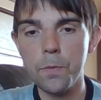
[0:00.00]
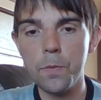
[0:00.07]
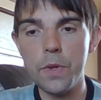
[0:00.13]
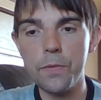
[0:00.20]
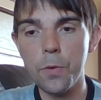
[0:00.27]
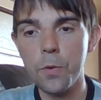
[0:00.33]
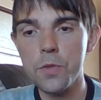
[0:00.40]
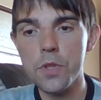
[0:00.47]

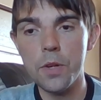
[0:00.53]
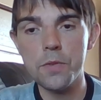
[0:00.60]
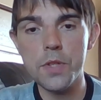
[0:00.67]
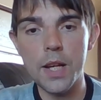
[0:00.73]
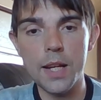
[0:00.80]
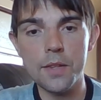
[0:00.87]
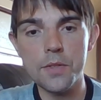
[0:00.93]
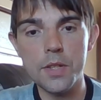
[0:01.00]
with also
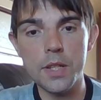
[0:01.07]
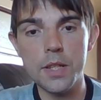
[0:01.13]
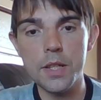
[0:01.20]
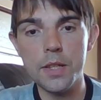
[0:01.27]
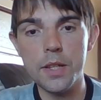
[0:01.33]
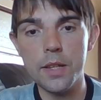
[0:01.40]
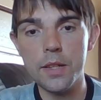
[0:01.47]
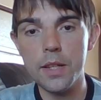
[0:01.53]
Townsend
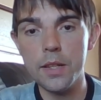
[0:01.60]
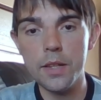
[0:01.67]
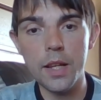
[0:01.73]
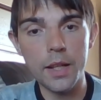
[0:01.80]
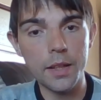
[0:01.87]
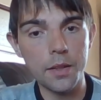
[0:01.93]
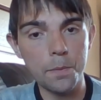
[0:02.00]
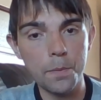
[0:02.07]
in there,
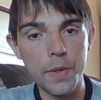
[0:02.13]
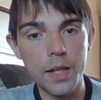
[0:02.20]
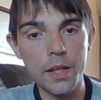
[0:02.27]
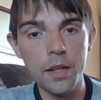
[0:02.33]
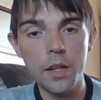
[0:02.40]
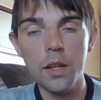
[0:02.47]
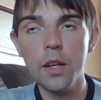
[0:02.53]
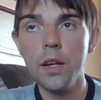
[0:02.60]
they can be